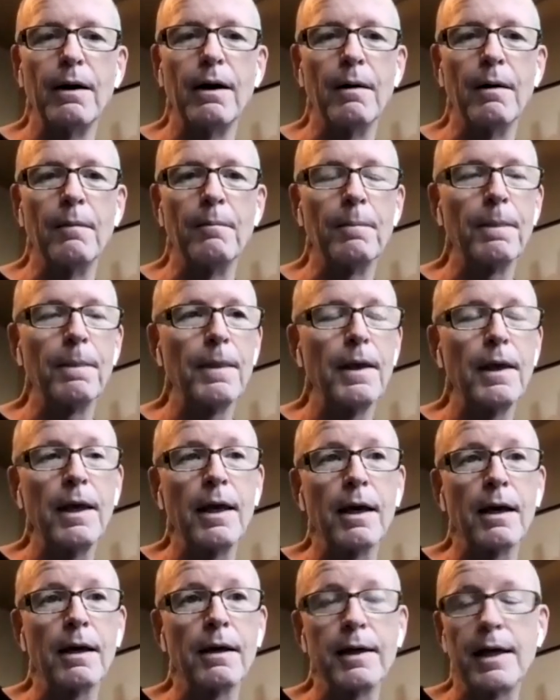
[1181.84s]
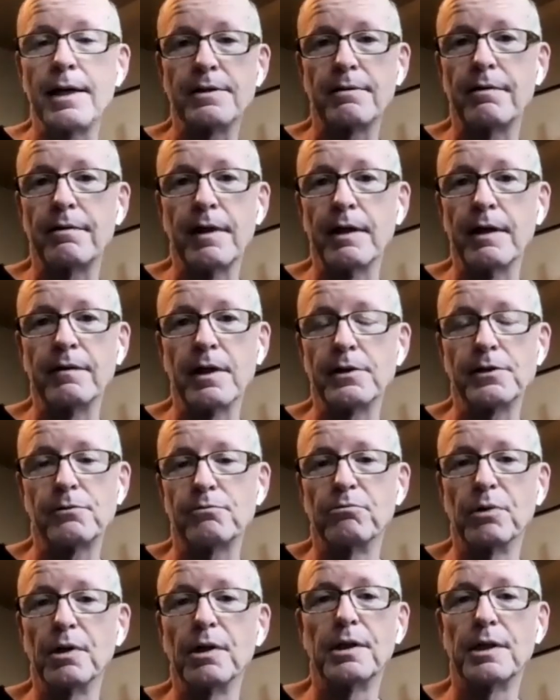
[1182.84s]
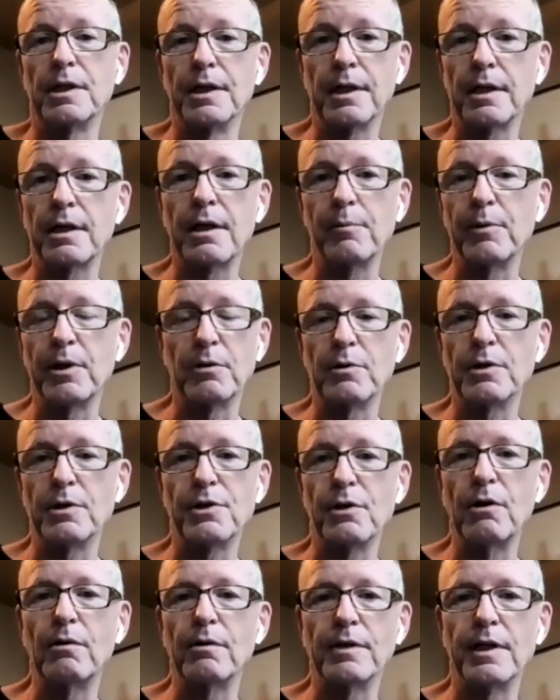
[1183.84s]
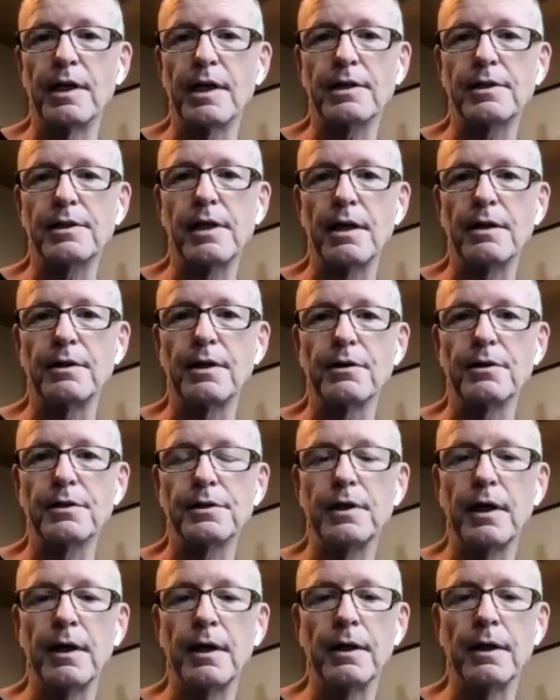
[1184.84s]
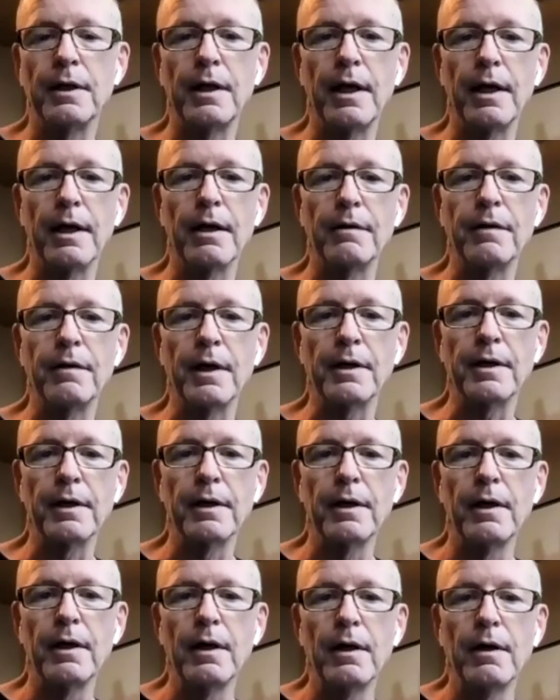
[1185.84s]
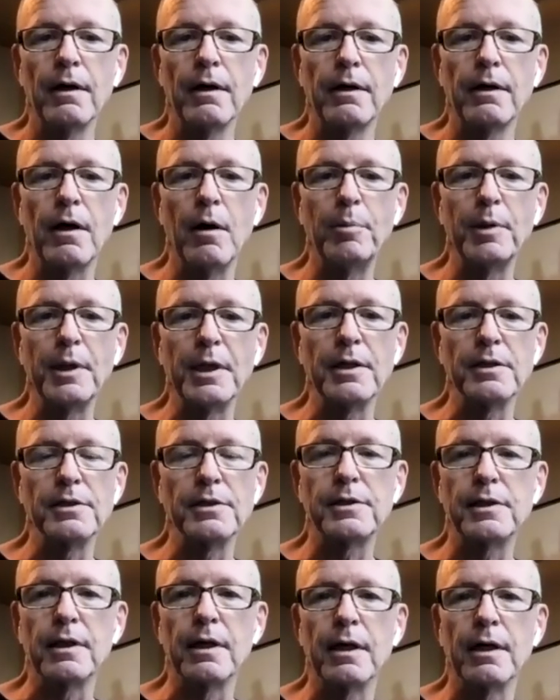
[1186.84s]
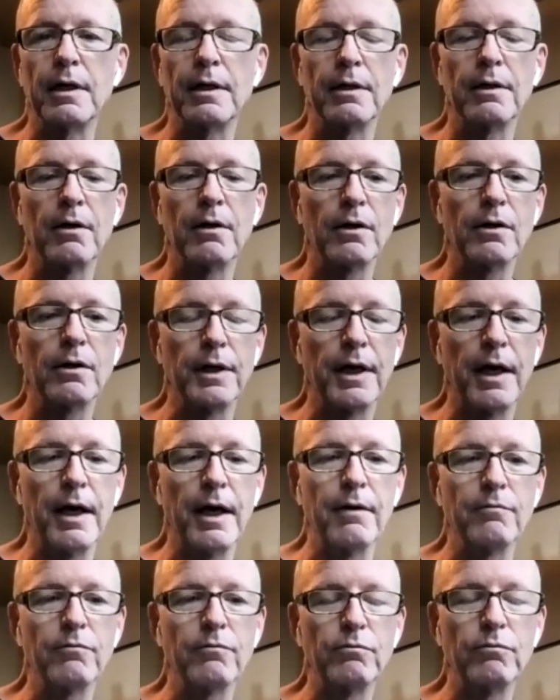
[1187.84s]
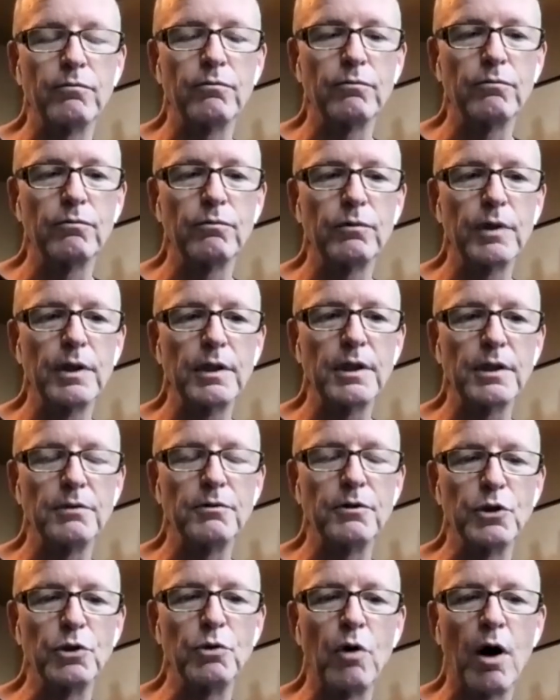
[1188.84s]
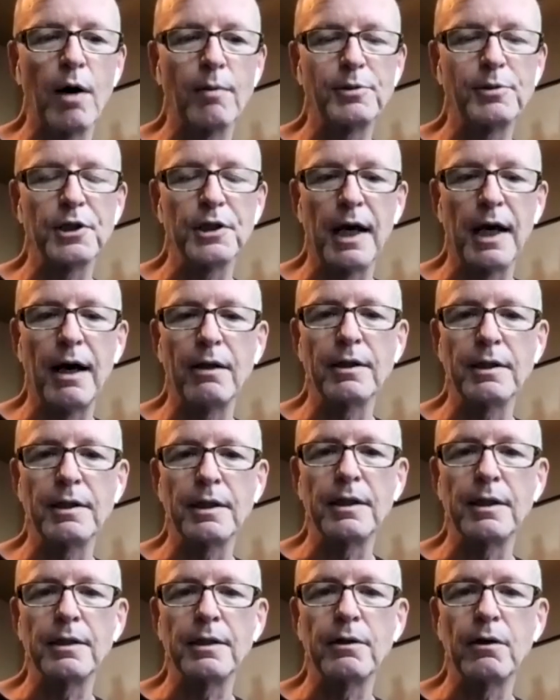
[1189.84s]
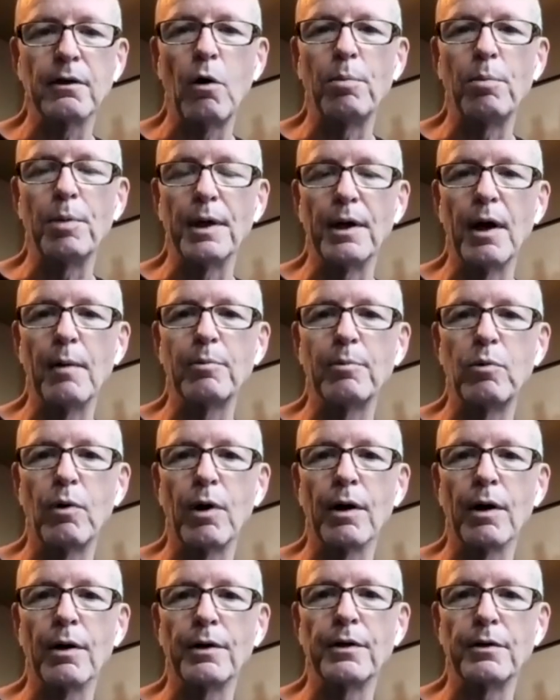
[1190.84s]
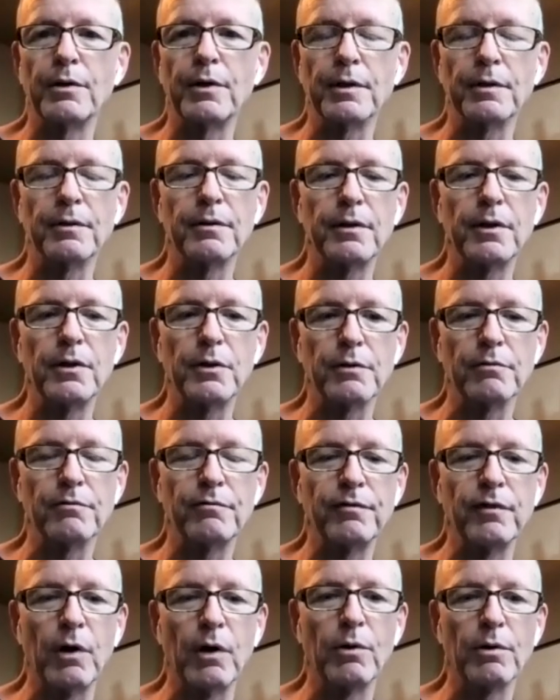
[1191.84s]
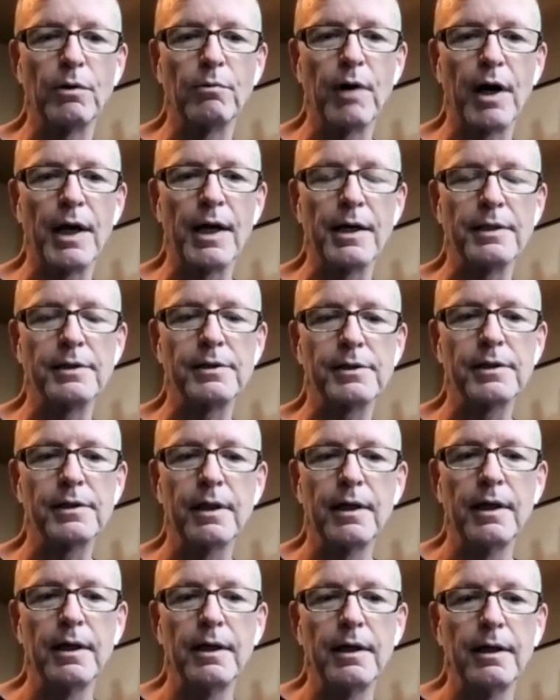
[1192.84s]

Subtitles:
as the thing that's really going to come into its own in the next 10 years. And I think companies are going to have really new optionality open up where you can float or raise